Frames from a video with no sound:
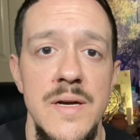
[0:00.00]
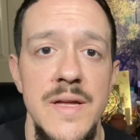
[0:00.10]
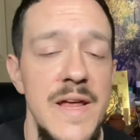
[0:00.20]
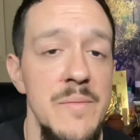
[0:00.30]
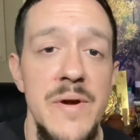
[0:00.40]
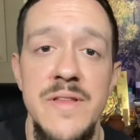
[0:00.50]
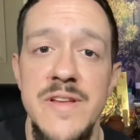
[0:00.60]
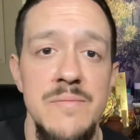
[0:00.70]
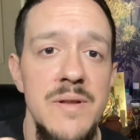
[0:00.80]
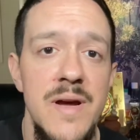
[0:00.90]
anybody
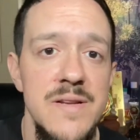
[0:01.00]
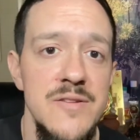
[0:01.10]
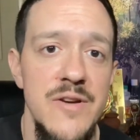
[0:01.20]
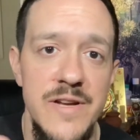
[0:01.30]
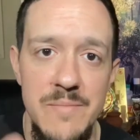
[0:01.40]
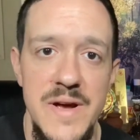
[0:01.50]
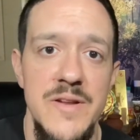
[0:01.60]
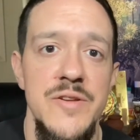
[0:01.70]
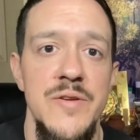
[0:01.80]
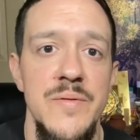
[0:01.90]
that's polite, I try to get back
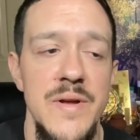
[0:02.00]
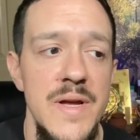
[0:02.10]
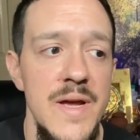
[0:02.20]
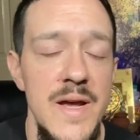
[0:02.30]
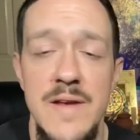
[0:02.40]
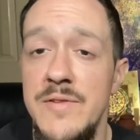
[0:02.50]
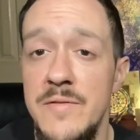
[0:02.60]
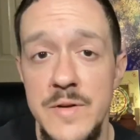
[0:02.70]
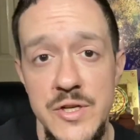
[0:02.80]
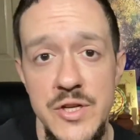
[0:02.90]
to you. And feel
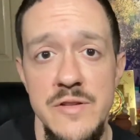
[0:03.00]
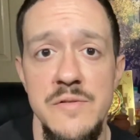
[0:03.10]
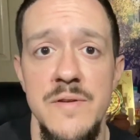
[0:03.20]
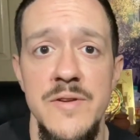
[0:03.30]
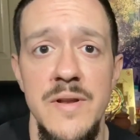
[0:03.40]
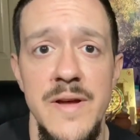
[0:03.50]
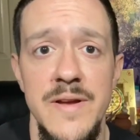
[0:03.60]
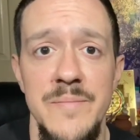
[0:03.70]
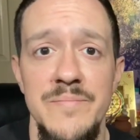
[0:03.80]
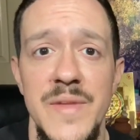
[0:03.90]
free to share this wherever you like.
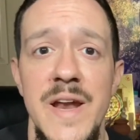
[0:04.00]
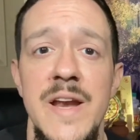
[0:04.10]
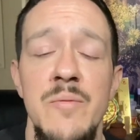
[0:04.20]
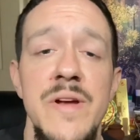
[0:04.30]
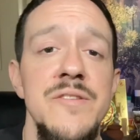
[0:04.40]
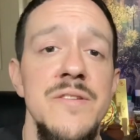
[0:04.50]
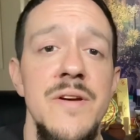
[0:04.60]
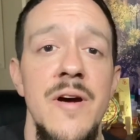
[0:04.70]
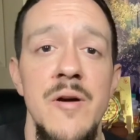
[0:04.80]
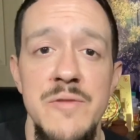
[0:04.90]
At any rate,
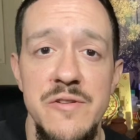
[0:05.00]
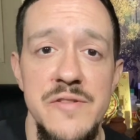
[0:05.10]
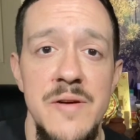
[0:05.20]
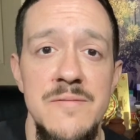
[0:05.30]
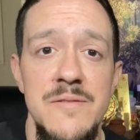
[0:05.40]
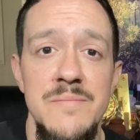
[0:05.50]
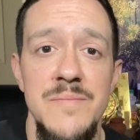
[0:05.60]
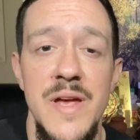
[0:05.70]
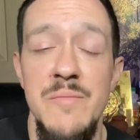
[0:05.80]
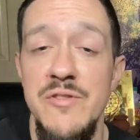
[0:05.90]
I hope this was helpful.
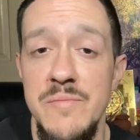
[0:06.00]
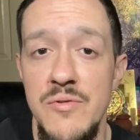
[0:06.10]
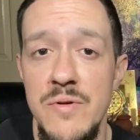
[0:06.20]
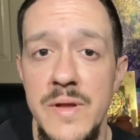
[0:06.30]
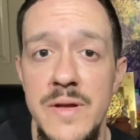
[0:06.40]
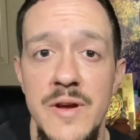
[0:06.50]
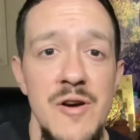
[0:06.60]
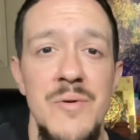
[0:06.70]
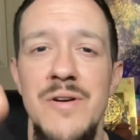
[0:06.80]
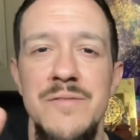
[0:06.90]
And most importantly, I
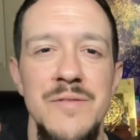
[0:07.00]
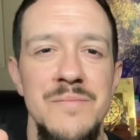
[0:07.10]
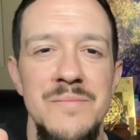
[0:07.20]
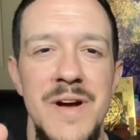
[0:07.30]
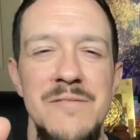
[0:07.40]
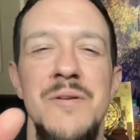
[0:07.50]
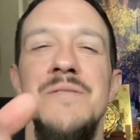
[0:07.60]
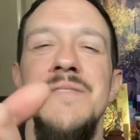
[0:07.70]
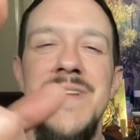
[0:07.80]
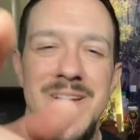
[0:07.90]
hope all of you have a
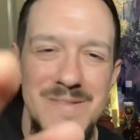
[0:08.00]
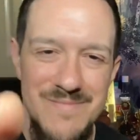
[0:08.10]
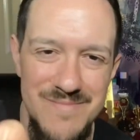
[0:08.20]
wonderful day.